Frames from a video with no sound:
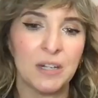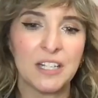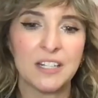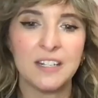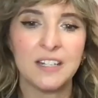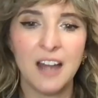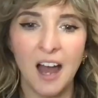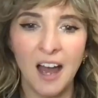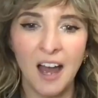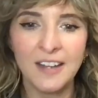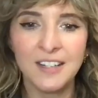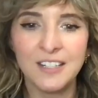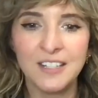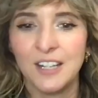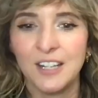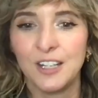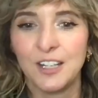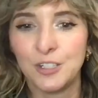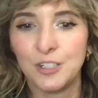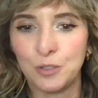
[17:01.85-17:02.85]
but not
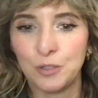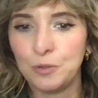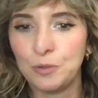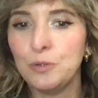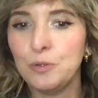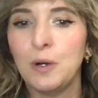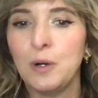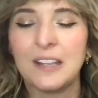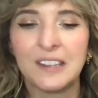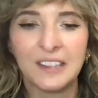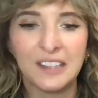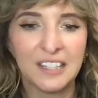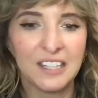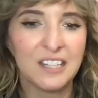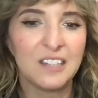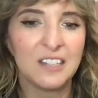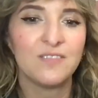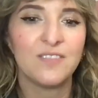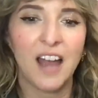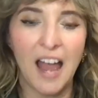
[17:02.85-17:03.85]
to
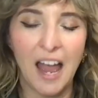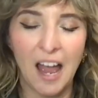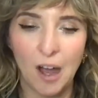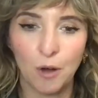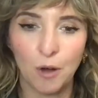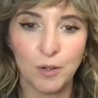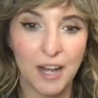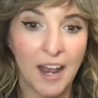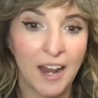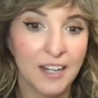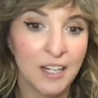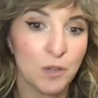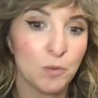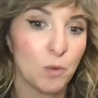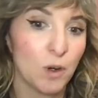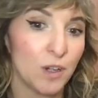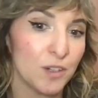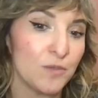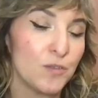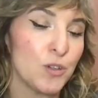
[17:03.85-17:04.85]
live out any
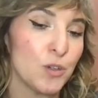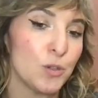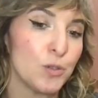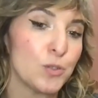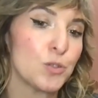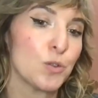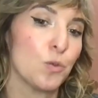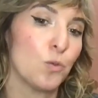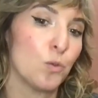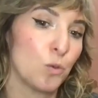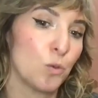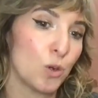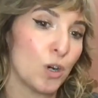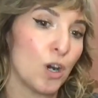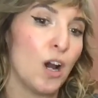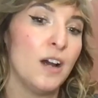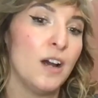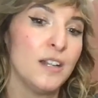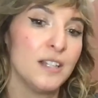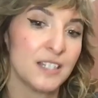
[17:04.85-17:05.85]
one of those
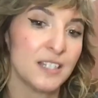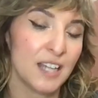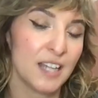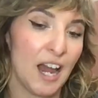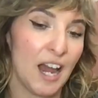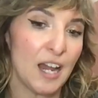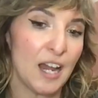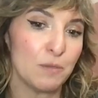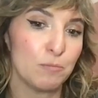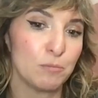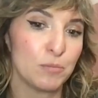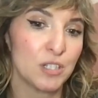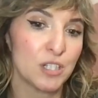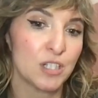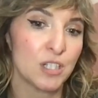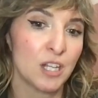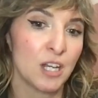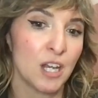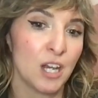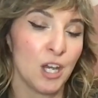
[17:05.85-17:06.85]
aura
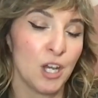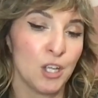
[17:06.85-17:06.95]
types.